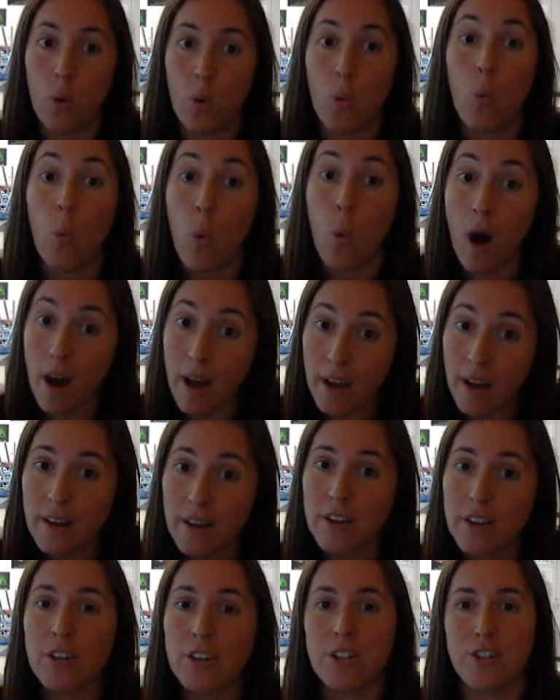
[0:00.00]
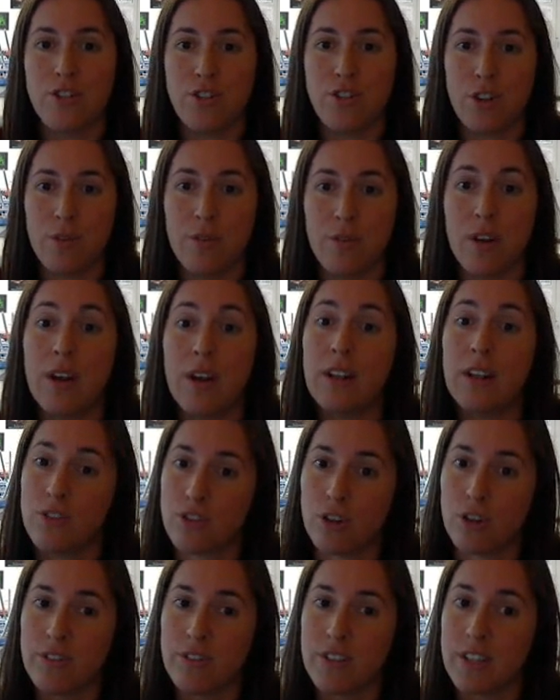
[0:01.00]
What goods and
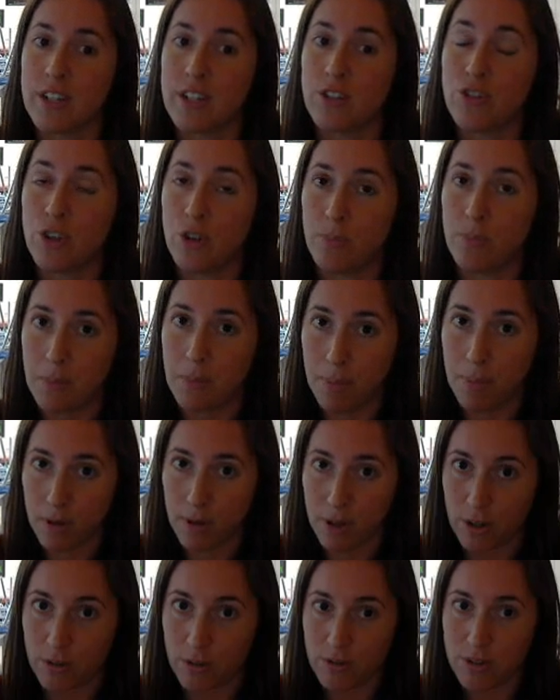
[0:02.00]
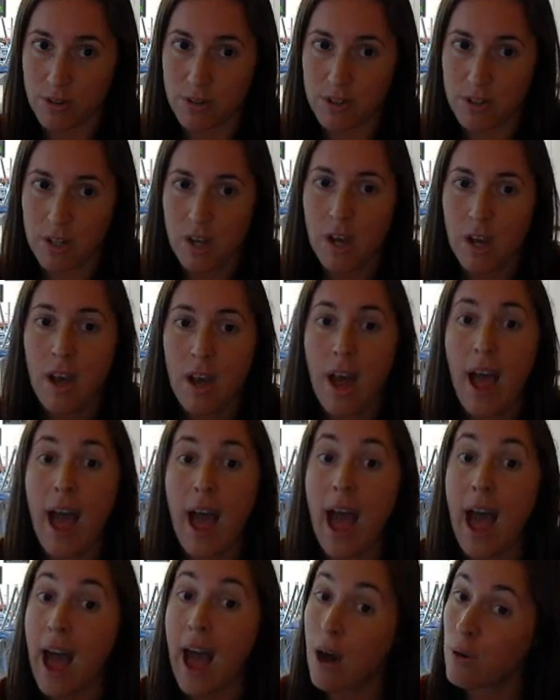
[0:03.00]
services should be produced,
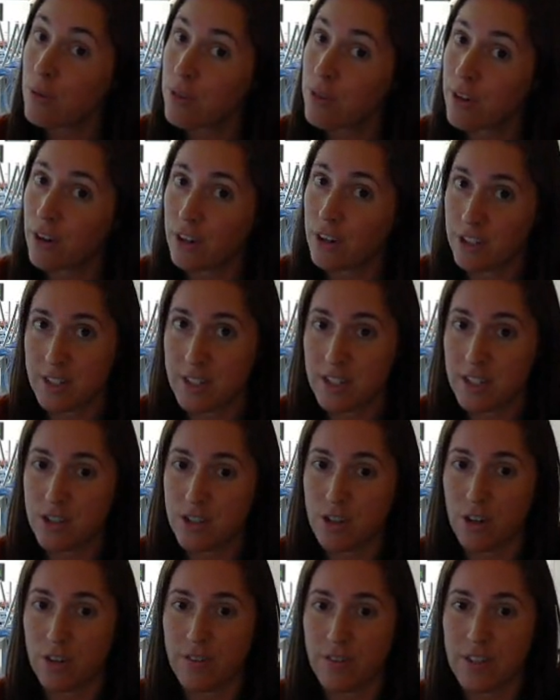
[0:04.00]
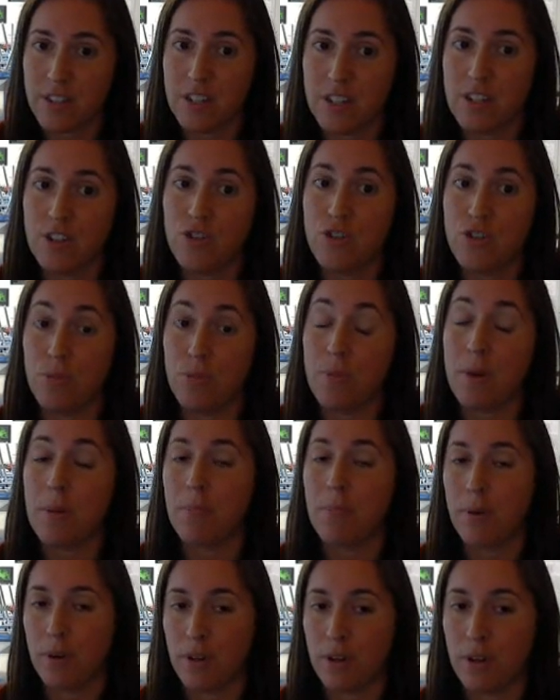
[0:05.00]
how the goods and services should be
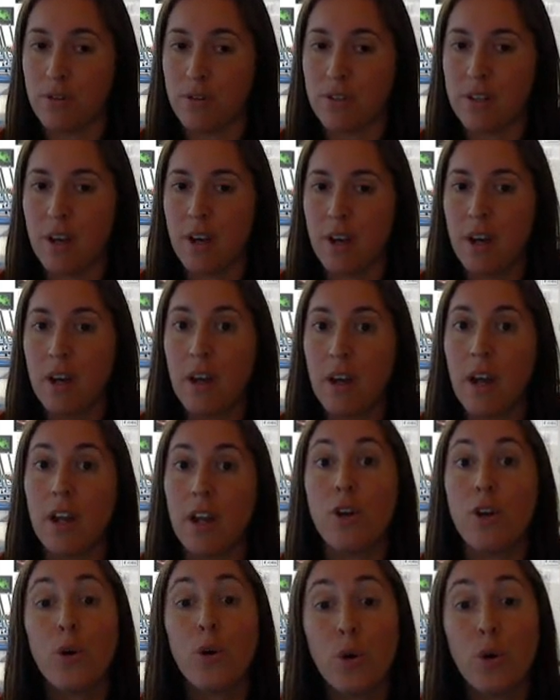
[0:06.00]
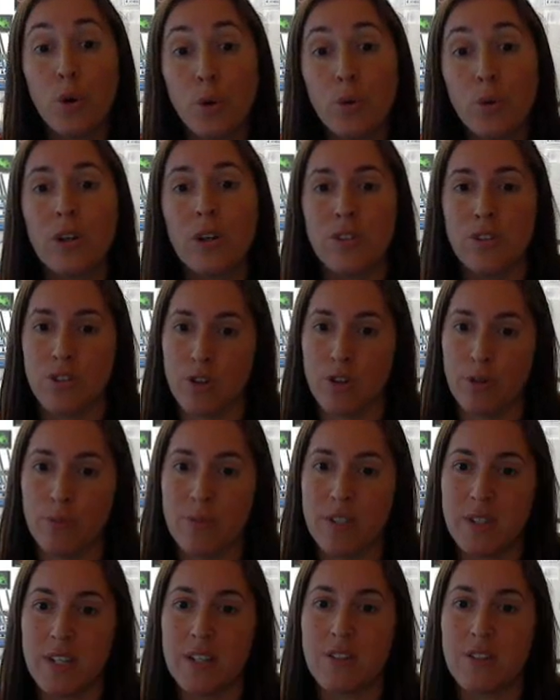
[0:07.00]
produced, and who
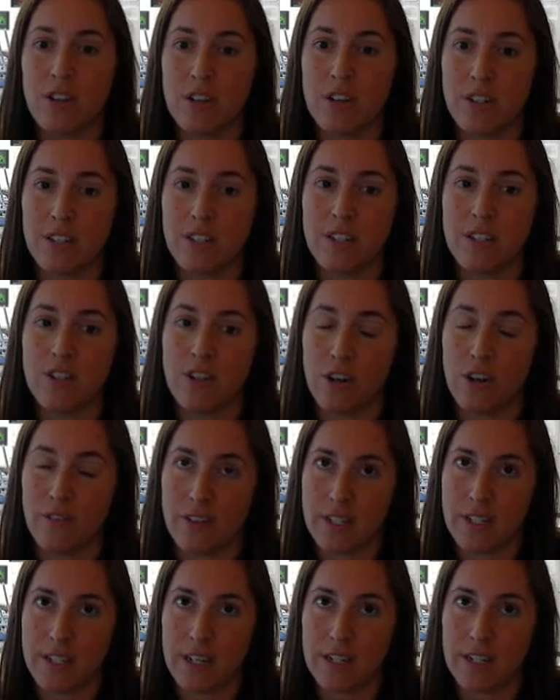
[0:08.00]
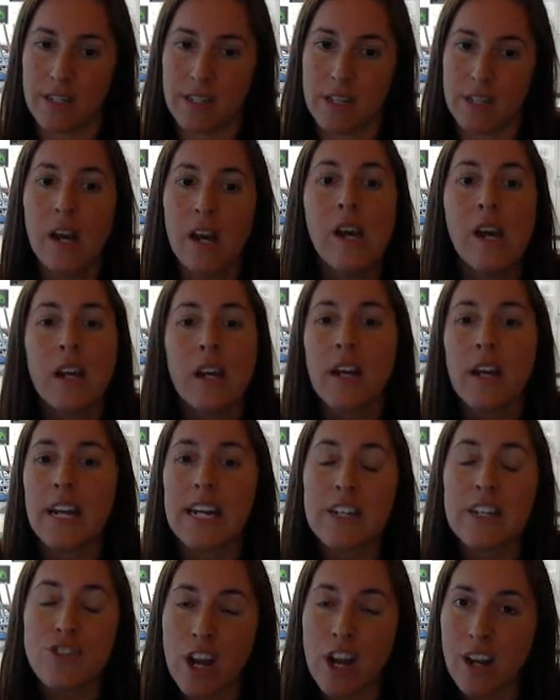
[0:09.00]
consumes these goods and services.
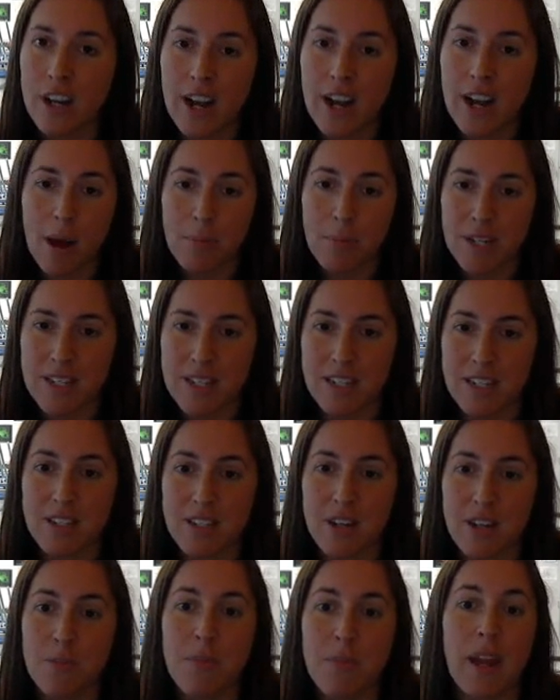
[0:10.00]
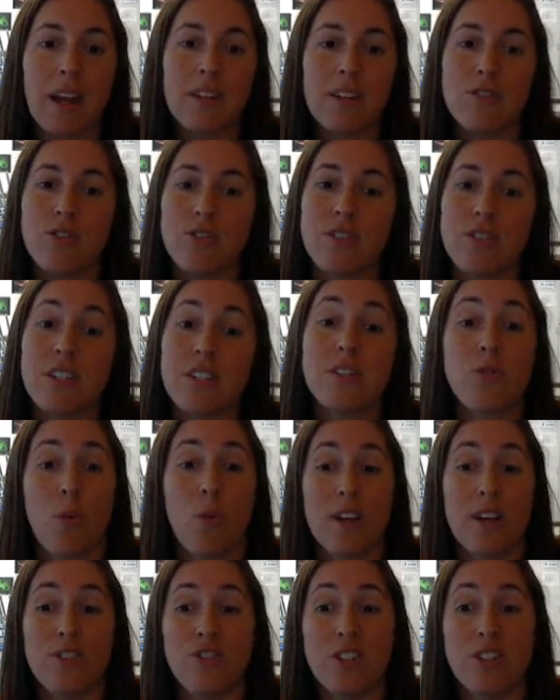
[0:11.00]
Each economic system answers these
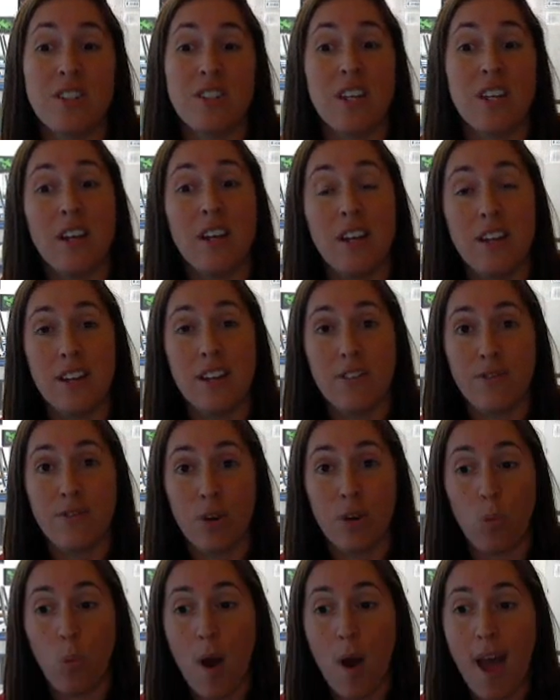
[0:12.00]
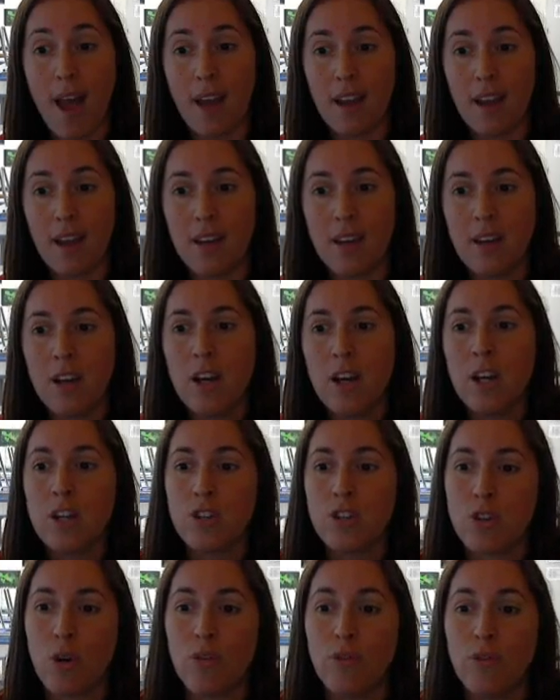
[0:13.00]
questions in a different way.
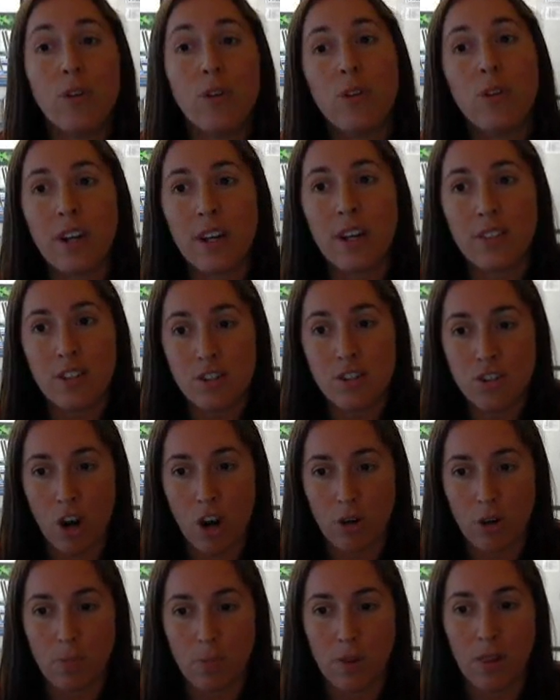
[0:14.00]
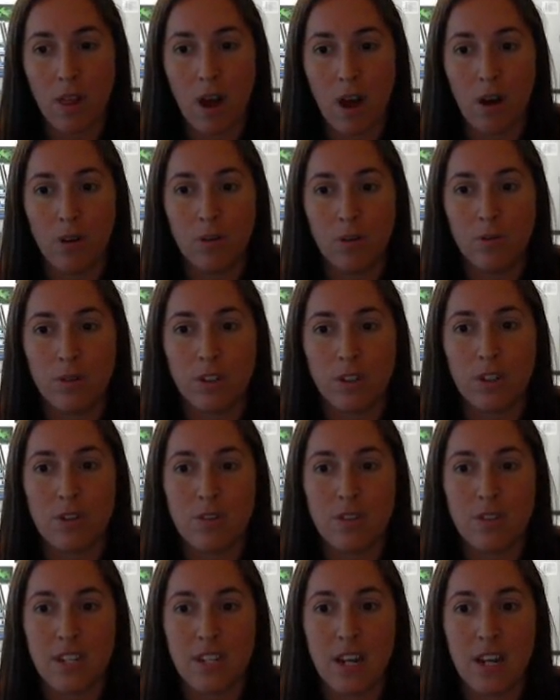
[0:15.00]
So if you look at the chart below,
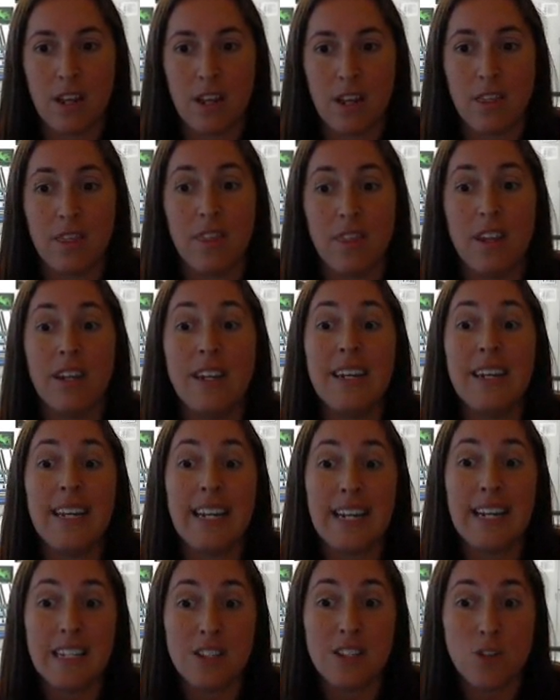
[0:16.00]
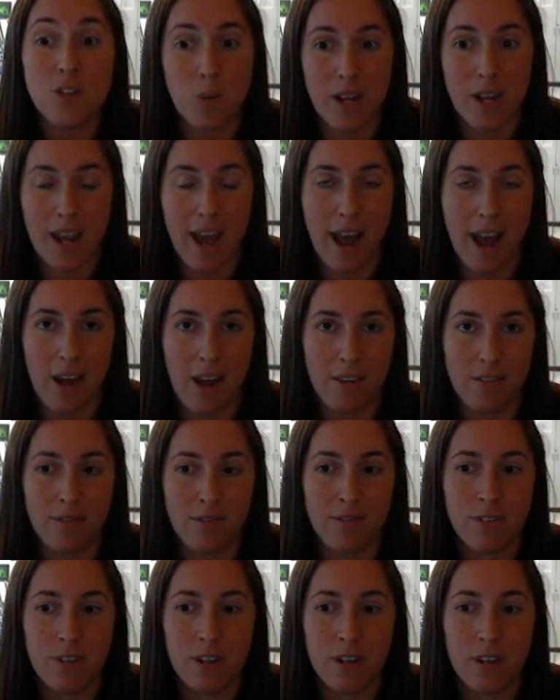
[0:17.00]
you'll see the needs we
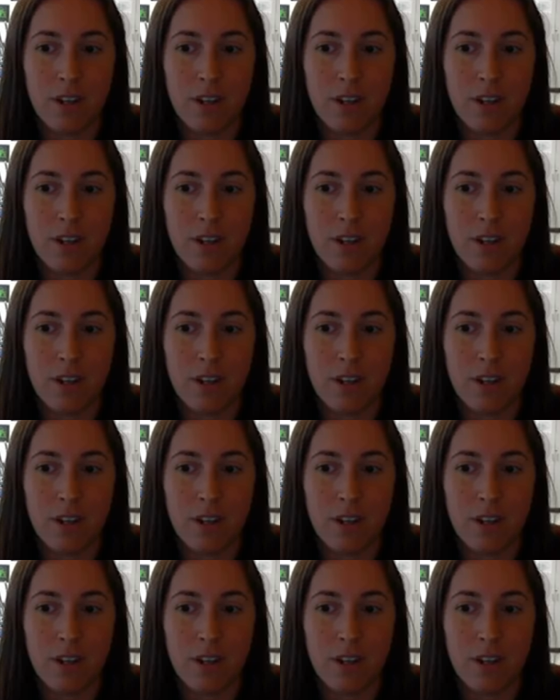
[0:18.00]
have